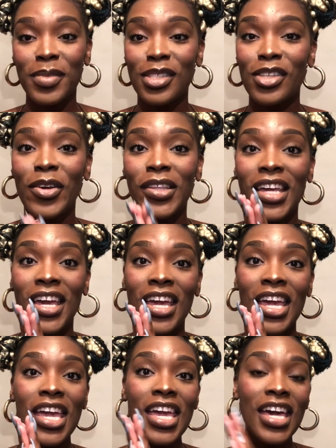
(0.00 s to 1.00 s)
So
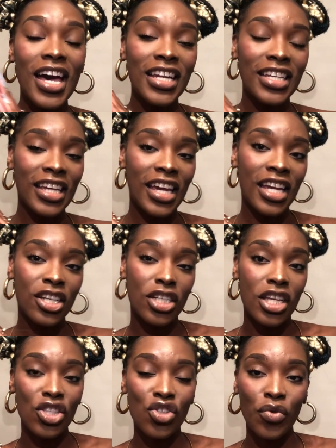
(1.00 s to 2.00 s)
they got engaged
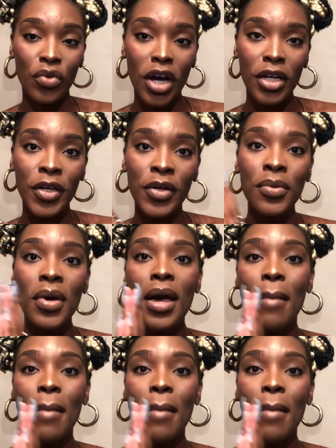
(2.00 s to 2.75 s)
in Toronto